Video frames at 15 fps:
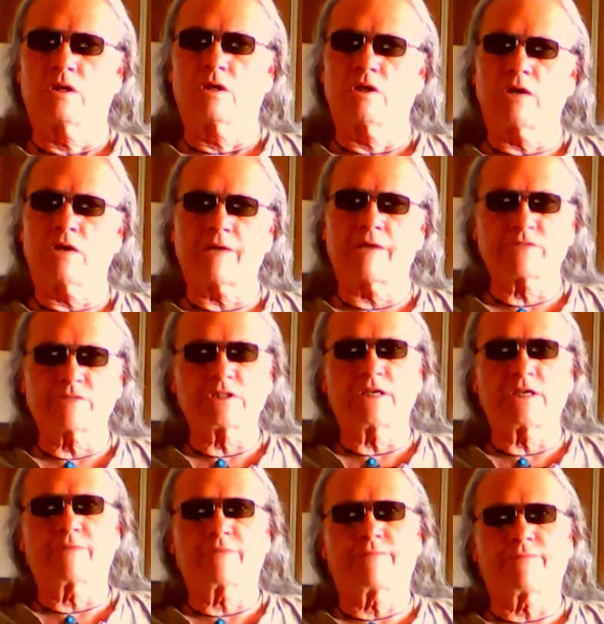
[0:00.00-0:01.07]
You'd have to
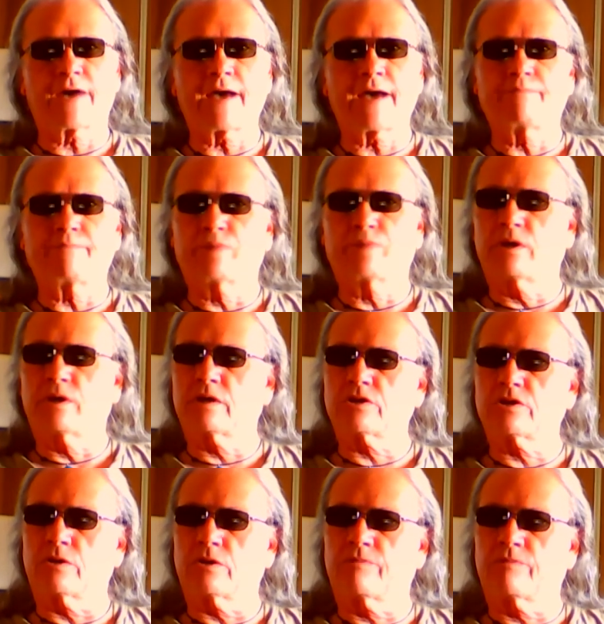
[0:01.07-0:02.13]
take 5 books
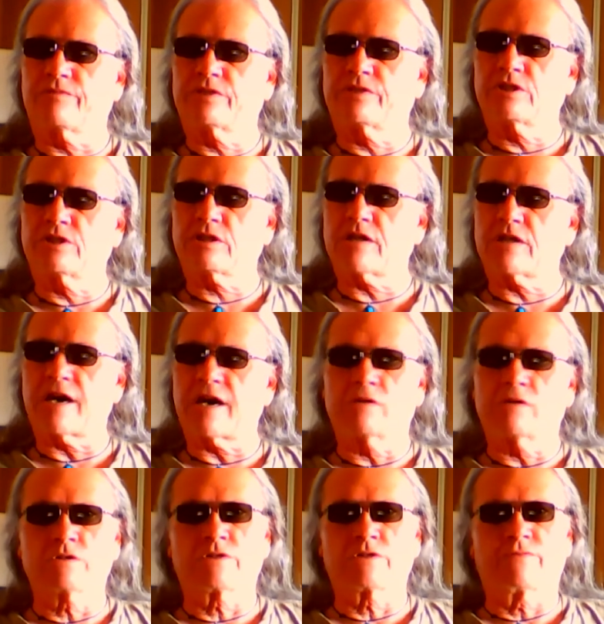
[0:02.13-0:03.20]
or 6
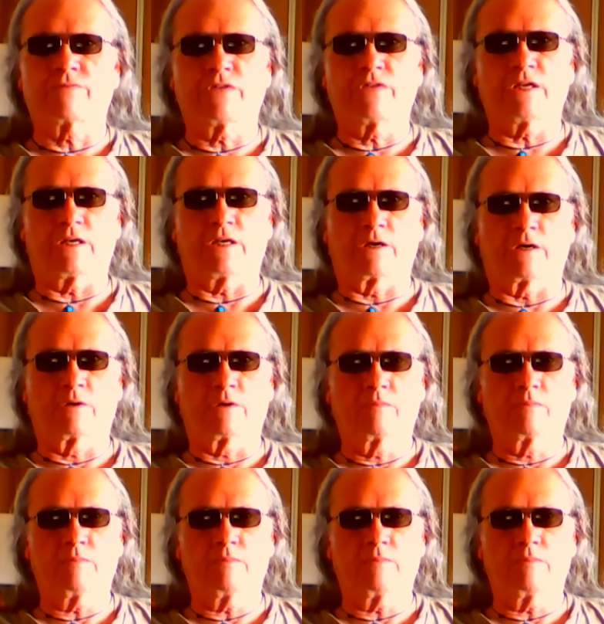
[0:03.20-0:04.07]
hours of video